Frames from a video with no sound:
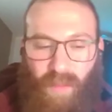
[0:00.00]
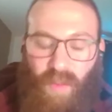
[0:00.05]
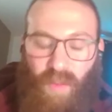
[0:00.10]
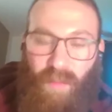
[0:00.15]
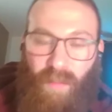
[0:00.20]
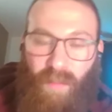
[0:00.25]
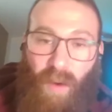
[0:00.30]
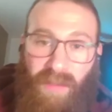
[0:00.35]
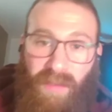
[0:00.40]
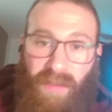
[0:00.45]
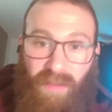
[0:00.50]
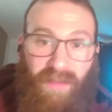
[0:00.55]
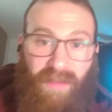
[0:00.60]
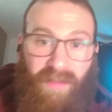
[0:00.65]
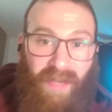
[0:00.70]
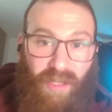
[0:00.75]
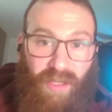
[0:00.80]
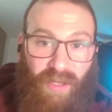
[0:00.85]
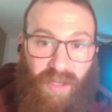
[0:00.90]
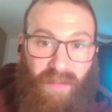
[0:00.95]
it comes with particle
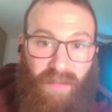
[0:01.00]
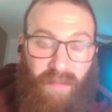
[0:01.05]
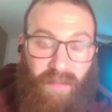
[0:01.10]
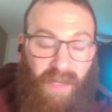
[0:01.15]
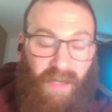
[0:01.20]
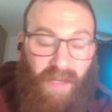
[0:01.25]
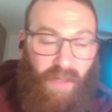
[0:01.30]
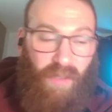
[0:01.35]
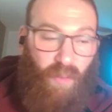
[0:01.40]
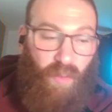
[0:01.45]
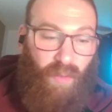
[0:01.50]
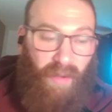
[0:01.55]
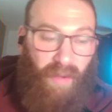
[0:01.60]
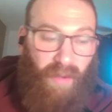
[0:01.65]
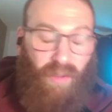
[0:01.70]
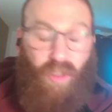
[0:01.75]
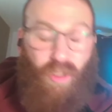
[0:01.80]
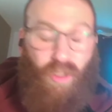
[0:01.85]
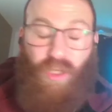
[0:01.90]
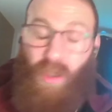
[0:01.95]
detection, because we're
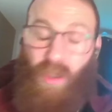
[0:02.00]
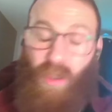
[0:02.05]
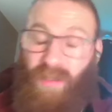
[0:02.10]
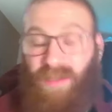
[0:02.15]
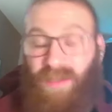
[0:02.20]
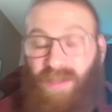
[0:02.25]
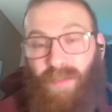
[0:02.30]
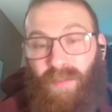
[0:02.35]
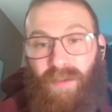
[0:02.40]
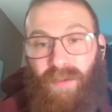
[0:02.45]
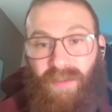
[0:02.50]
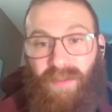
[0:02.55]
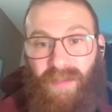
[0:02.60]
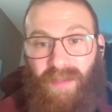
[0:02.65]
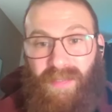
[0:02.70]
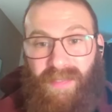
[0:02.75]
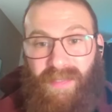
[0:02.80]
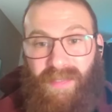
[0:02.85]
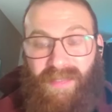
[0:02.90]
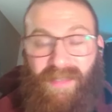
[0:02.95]
trying to show that the
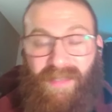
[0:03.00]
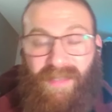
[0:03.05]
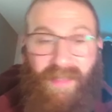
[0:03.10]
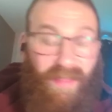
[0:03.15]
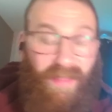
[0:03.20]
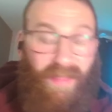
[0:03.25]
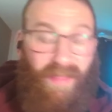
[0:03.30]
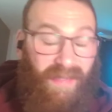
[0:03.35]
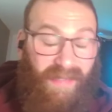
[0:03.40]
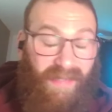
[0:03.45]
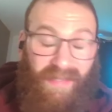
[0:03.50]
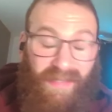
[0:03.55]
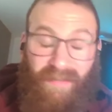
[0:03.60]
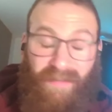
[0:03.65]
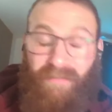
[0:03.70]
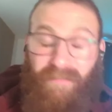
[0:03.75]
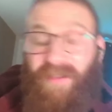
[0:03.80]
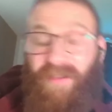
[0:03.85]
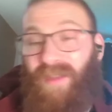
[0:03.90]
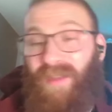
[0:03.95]
particle exists, this
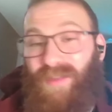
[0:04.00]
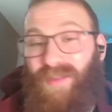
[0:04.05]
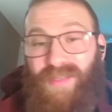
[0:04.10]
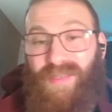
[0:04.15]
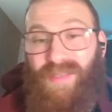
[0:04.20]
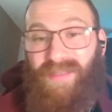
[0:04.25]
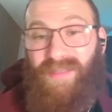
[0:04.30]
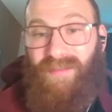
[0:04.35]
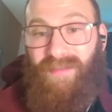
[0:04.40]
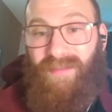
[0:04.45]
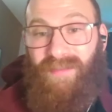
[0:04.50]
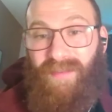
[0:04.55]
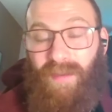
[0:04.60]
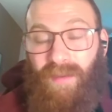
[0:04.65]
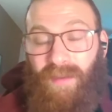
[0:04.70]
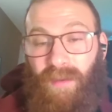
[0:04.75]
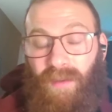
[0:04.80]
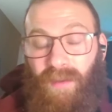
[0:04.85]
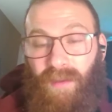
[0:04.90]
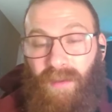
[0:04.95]
fails.
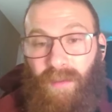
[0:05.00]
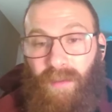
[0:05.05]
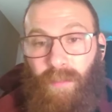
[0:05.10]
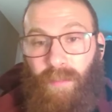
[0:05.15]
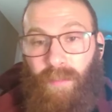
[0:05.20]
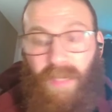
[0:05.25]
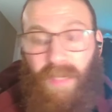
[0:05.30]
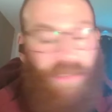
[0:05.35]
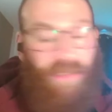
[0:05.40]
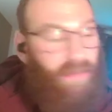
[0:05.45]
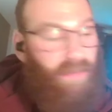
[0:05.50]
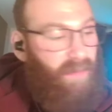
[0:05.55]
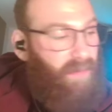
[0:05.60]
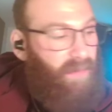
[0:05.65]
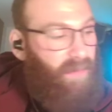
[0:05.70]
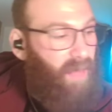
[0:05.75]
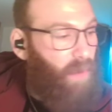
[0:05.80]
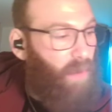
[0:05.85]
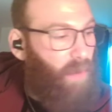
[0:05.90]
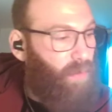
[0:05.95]
Because
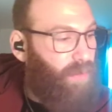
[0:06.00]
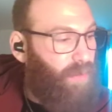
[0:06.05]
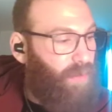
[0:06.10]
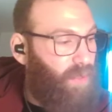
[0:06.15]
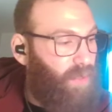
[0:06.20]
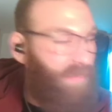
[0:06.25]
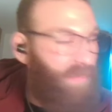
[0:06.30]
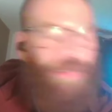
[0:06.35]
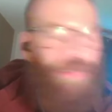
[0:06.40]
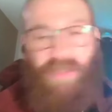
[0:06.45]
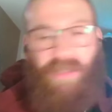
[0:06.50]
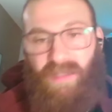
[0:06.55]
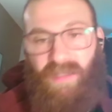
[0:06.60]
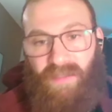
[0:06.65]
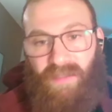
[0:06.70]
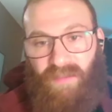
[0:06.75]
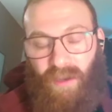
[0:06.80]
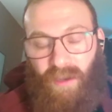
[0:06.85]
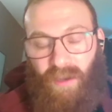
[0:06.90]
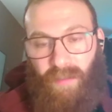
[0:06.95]
now we're assuming the
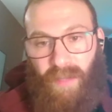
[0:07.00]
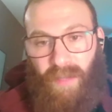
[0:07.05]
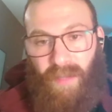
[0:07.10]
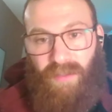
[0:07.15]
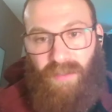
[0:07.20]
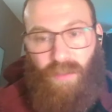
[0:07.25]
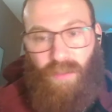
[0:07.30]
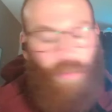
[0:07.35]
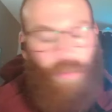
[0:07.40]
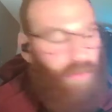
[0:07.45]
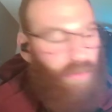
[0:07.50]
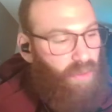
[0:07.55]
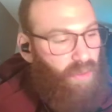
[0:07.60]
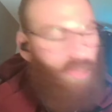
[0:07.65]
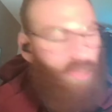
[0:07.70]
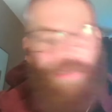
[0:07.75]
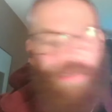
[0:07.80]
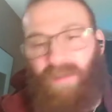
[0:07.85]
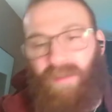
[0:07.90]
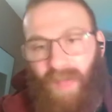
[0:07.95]
existence of dark matter, we're
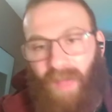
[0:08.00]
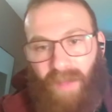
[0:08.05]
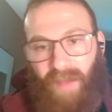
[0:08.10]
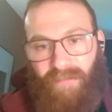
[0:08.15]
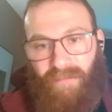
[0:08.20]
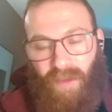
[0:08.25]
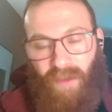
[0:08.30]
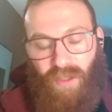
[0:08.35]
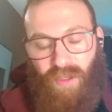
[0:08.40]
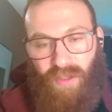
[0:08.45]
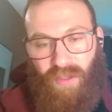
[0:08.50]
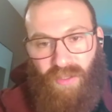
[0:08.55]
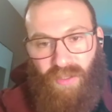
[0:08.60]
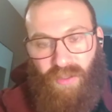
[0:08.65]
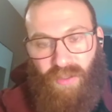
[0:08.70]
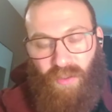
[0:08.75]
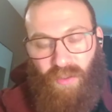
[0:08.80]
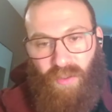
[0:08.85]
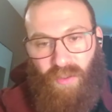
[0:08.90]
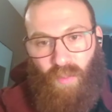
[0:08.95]
assuming the function
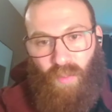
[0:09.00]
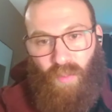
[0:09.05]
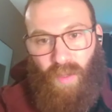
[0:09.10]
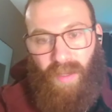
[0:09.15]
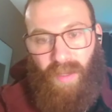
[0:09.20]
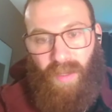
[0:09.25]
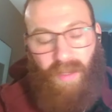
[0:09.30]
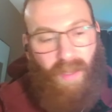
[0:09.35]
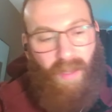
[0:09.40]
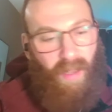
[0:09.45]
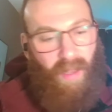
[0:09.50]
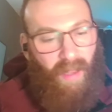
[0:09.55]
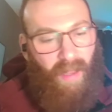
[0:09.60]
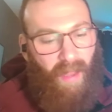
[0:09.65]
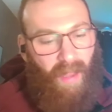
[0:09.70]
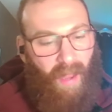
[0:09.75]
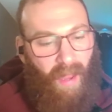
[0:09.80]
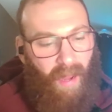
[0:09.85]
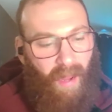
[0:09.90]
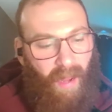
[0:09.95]
is a certain way,
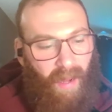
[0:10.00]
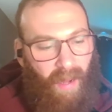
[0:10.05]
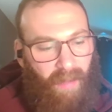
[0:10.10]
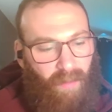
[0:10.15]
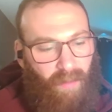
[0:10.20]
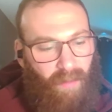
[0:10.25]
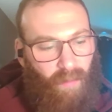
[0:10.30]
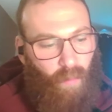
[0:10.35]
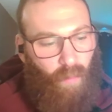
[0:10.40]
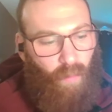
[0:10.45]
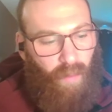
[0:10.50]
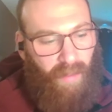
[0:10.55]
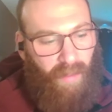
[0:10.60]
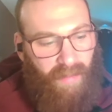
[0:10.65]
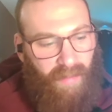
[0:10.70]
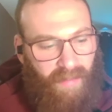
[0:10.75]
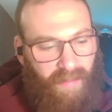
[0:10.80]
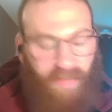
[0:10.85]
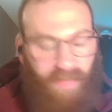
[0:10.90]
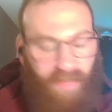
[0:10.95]
and we're
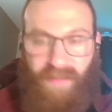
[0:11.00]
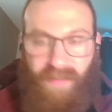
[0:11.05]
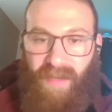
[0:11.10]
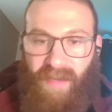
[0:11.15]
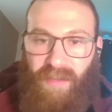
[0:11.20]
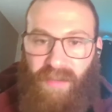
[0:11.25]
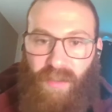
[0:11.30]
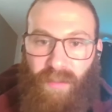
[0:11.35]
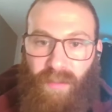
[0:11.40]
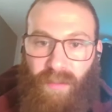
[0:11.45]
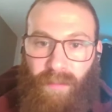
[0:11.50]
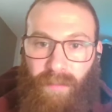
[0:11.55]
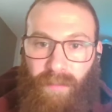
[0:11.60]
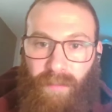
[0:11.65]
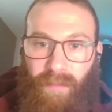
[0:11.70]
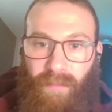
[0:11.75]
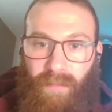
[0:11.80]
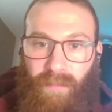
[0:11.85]
getting a detector.